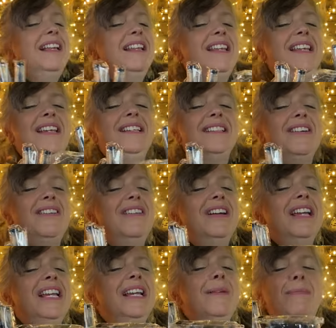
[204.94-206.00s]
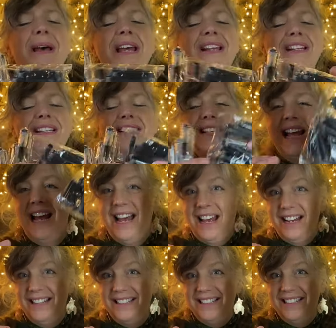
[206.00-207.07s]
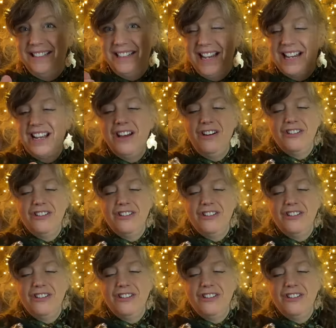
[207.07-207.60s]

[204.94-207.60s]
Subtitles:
A calligraphy pen set and cartridges,